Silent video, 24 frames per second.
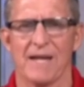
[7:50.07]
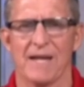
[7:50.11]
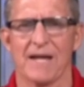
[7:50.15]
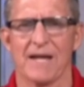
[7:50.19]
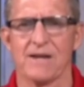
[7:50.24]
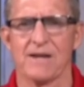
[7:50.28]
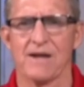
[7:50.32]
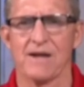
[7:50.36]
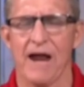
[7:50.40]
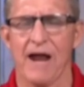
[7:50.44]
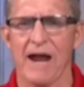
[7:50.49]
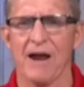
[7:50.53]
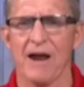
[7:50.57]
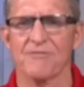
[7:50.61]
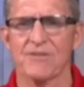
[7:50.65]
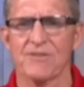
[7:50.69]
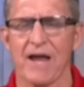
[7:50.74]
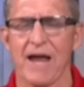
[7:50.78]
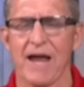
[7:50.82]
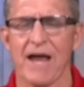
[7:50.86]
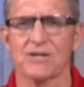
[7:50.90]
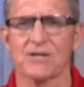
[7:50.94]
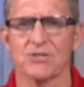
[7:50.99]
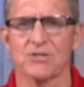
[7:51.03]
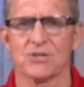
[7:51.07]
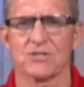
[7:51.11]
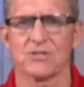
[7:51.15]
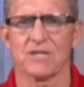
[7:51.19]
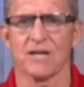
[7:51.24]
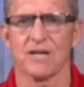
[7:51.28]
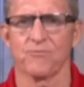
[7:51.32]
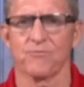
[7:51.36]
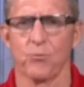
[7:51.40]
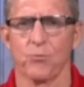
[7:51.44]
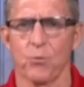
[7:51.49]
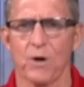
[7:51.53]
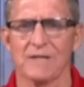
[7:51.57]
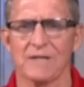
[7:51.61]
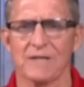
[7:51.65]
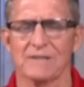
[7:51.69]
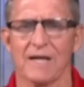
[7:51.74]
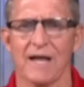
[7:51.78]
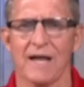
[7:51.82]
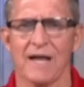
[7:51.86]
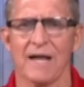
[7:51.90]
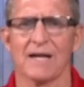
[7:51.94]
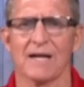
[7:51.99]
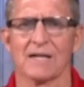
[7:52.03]
And you have to ask yourself, what
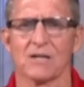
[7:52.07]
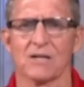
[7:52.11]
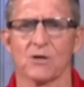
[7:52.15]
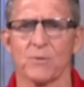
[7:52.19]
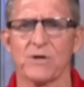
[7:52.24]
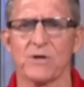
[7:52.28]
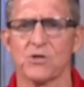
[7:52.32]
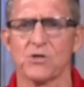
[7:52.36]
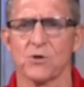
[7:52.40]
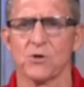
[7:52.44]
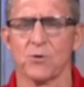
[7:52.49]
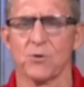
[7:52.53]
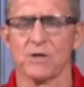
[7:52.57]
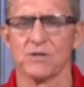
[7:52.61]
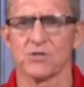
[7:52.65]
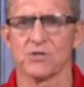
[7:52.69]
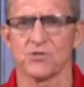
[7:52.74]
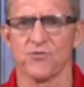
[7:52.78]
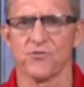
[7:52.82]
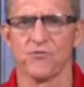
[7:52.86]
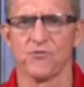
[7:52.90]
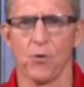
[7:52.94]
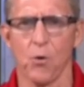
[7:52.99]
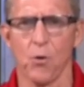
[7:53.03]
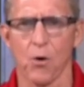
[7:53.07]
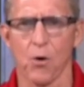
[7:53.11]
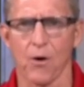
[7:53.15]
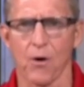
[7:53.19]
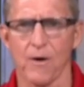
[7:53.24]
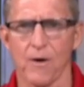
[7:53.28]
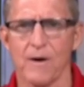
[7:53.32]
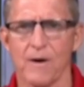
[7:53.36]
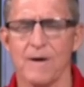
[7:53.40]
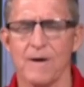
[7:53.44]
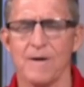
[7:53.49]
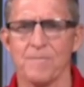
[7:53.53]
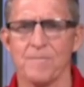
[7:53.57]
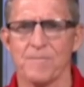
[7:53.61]
the hell are we doing this for?